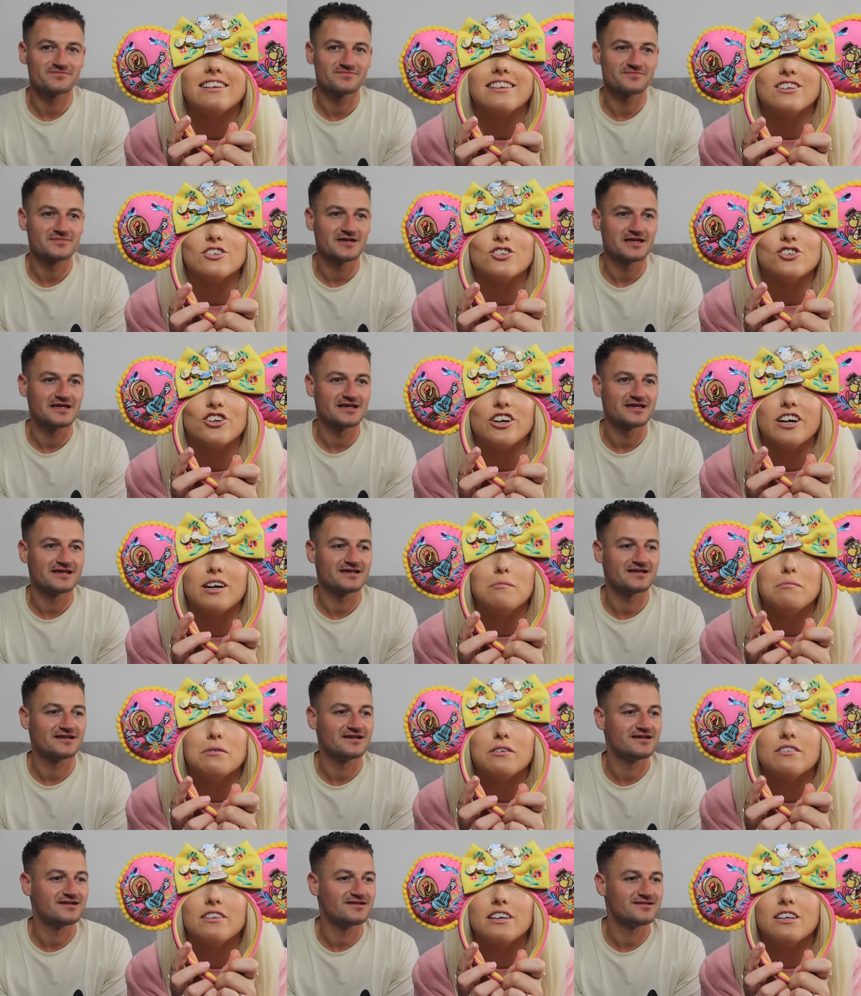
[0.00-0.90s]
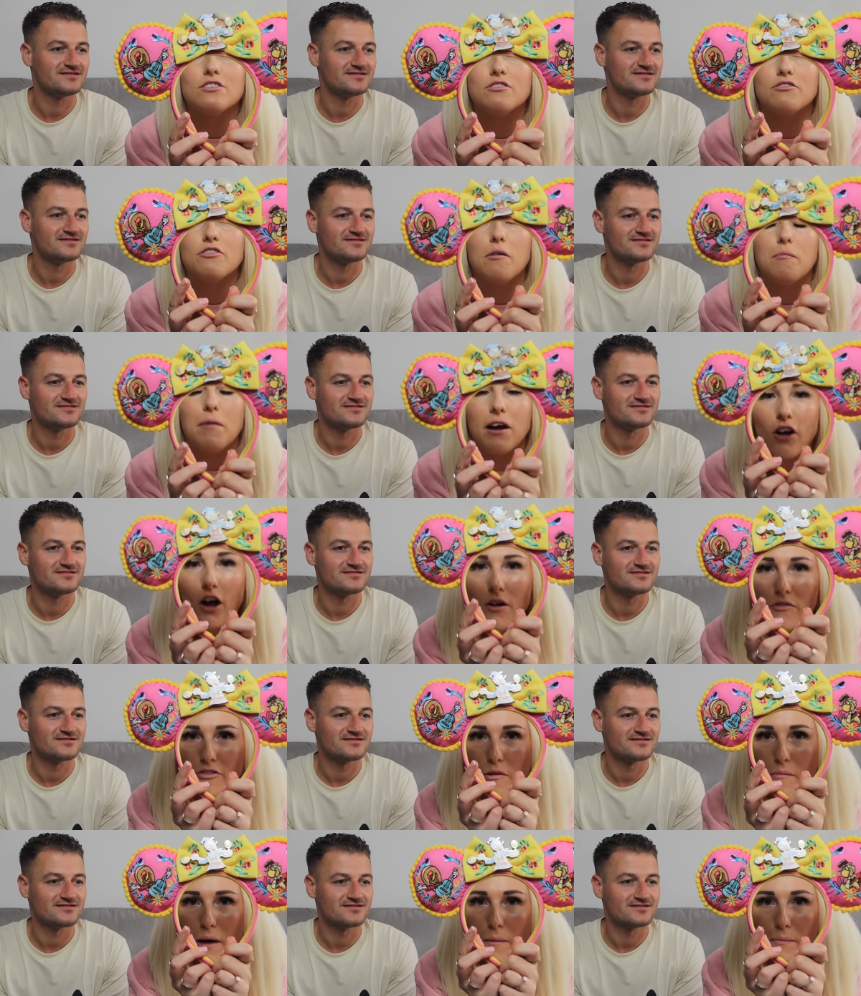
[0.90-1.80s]
Speaker 1: this trip. These are from, I got
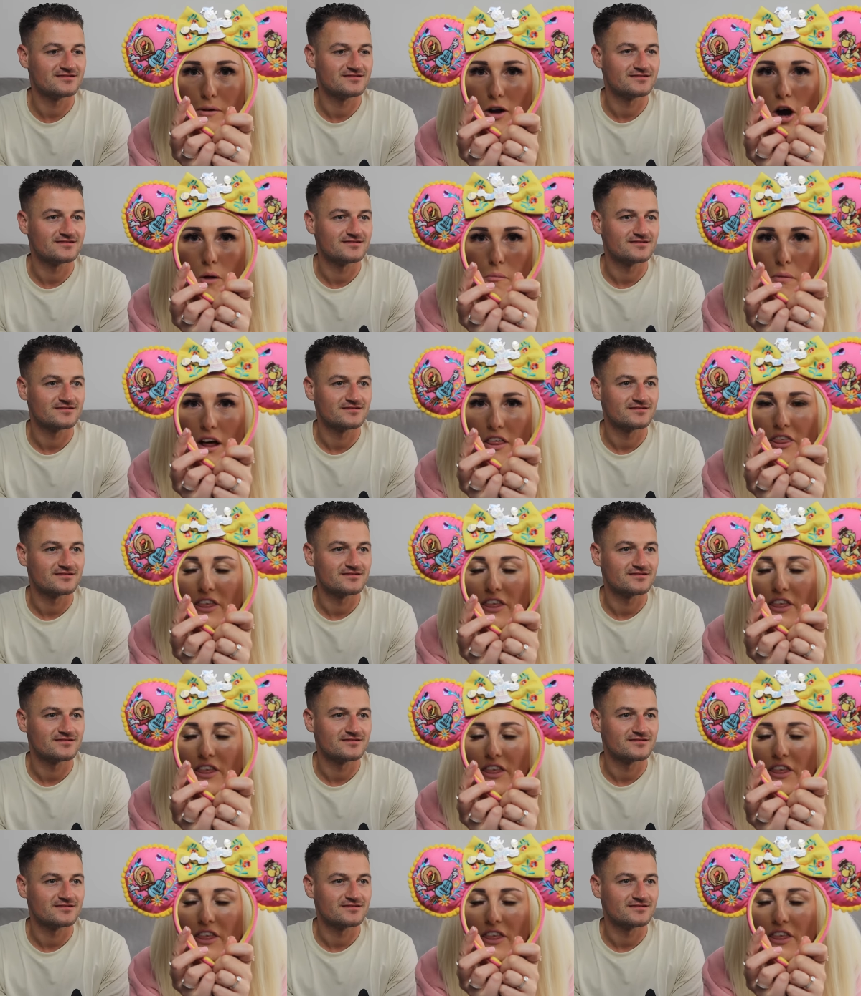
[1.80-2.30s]
them from Epcot, but I